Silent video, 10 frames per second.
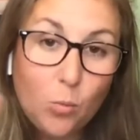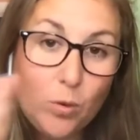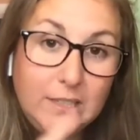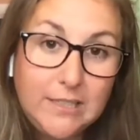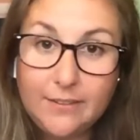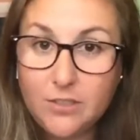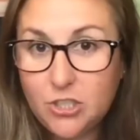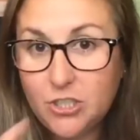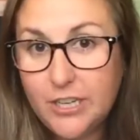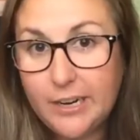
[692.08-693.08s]
wanted to have a
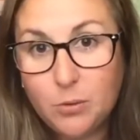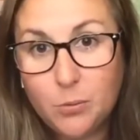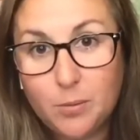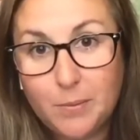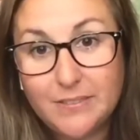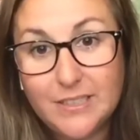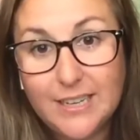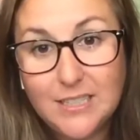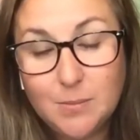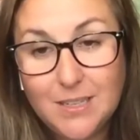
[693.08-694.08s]
chit chat with one of my
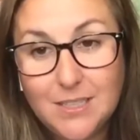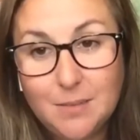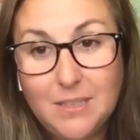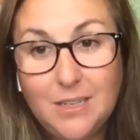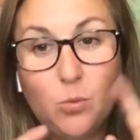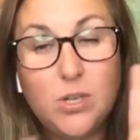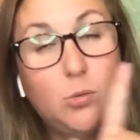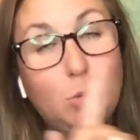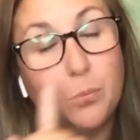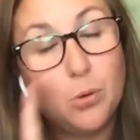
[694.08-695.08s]
VAs about something,
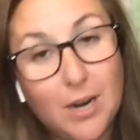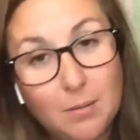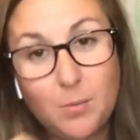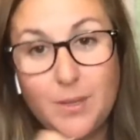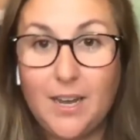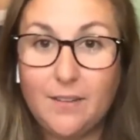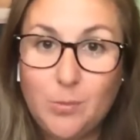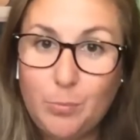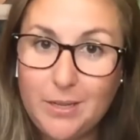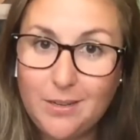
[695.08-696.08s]
which we'll probably have
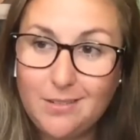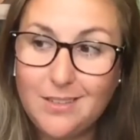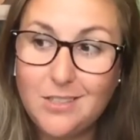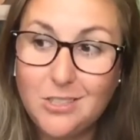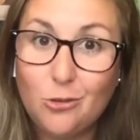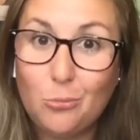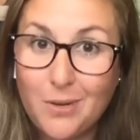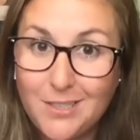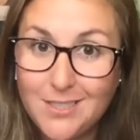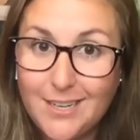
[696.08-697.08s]
to pin until
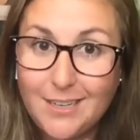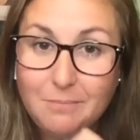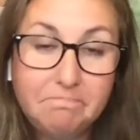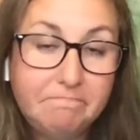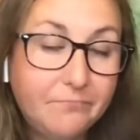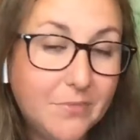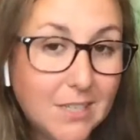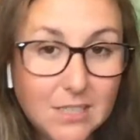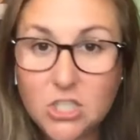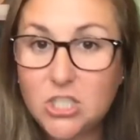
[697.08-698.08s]
Wednesday
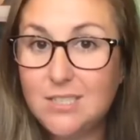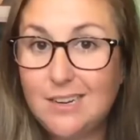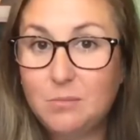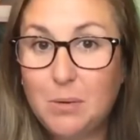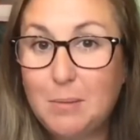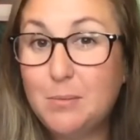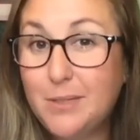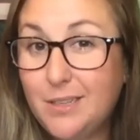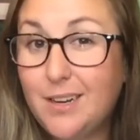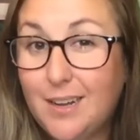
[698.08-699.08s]
because it's just not
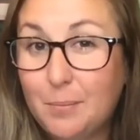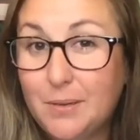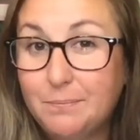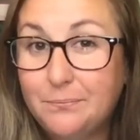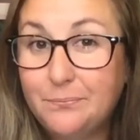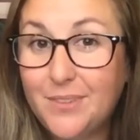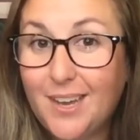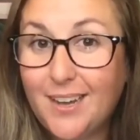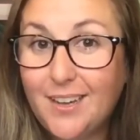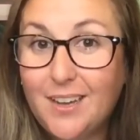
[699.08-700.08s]
probably going to happen.
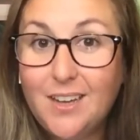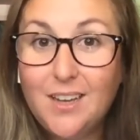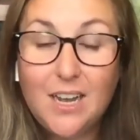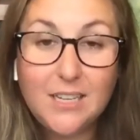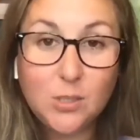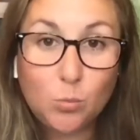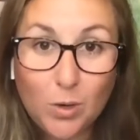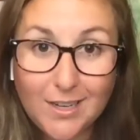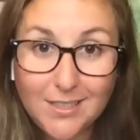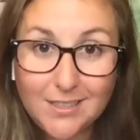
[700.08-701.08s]
Okay. It's a
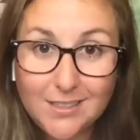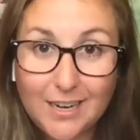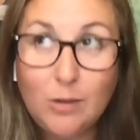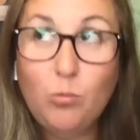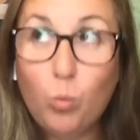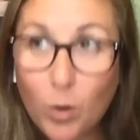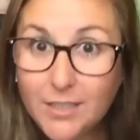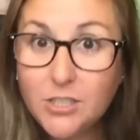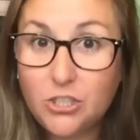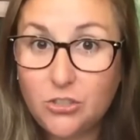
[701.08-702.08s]
want. I
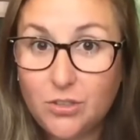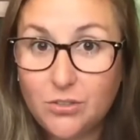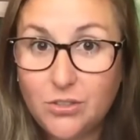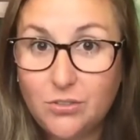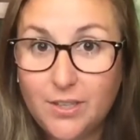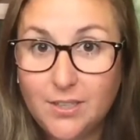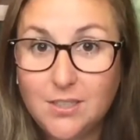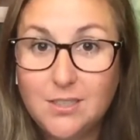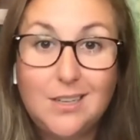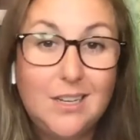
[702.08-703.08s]
want to do those 2
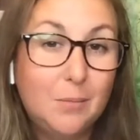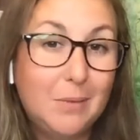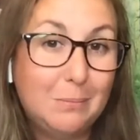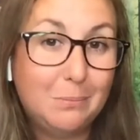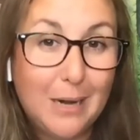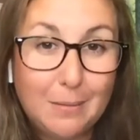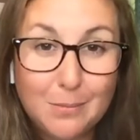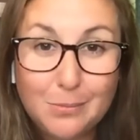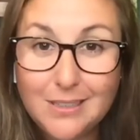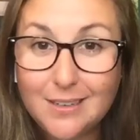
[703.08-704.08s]
things, but I'm
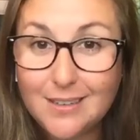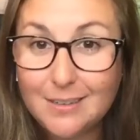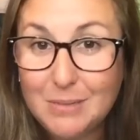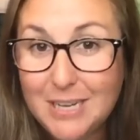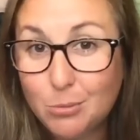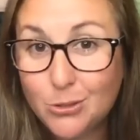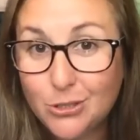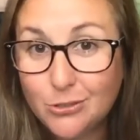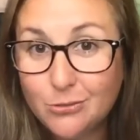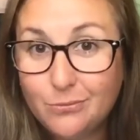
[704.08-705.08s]
probably not going to be able
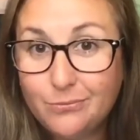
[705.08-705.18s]
to.